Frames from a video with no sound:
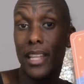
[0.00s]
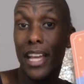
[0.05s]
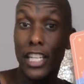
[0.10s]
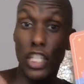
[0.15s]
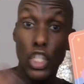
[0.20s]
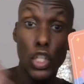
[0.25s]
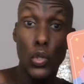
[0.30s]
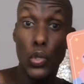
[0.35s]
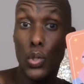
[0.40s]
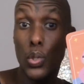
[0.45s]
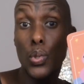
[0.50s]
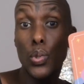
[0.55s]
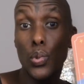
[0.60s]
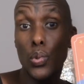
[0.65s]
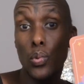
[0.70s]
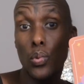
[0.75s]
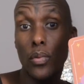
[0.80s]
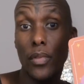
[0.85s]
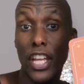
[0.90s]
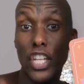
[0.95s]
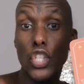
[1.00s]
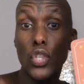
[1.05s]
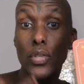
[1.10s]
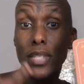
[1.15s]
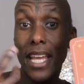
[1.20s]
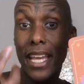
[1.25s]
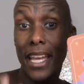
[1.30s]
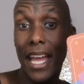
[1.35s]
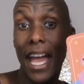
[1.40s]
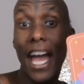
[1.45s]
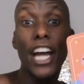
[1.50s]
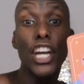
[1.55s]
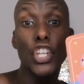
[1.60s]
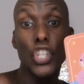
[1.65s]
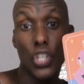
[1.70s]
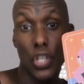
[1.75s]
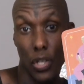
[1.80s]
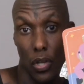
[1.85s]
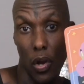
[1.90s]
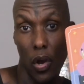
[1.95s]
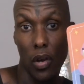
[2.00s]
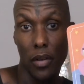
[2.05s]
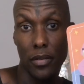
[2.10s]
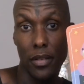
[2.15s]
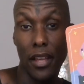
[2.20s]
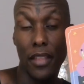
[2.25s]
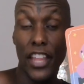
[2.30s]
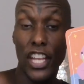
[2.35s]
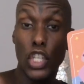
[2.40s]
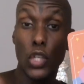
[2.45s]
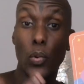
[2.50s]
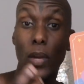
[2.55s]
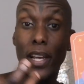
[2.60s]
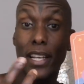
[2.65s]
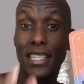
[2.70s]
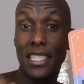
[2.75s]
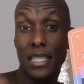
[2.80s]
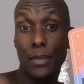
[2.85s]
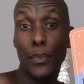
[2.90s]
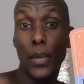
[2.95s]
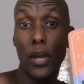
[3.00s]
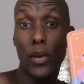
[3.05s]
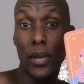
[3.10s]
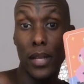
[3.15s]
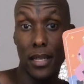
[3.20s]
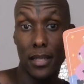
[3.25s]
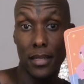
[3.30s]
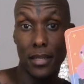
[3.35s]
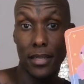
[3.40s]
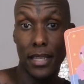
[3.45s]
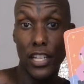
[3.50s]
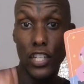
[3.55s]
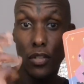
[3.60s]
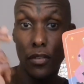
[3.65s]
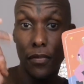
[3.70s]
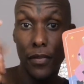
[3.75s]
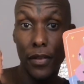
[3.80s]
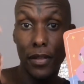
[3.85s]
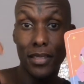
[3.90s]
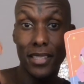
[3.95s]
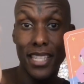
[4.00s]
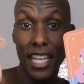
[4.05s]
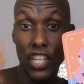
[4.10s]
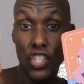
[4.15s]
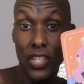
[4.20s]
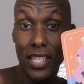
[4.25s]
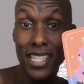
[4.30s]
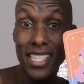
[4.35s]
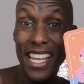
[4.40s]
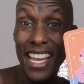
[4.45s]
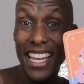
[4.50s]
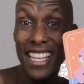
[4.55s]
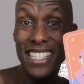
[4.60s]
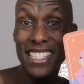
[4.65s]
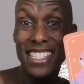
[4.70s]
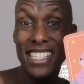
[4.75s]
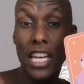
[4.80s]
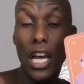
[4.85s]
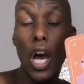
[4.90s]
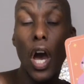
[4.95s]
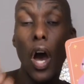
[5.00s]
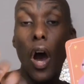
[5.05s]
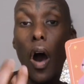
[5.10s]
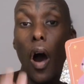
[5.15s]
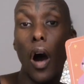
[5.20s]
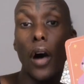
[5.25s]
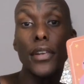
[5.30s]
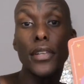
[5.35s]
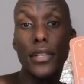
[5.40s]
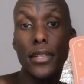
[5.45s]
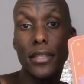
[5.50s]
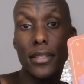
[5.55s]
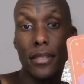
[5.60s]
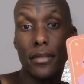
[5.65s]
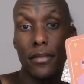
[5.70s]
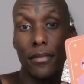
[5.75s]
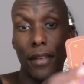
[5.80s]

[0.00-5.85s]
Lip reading: that you do, that you take action on, that you experience, that you feel, touch and taste, honors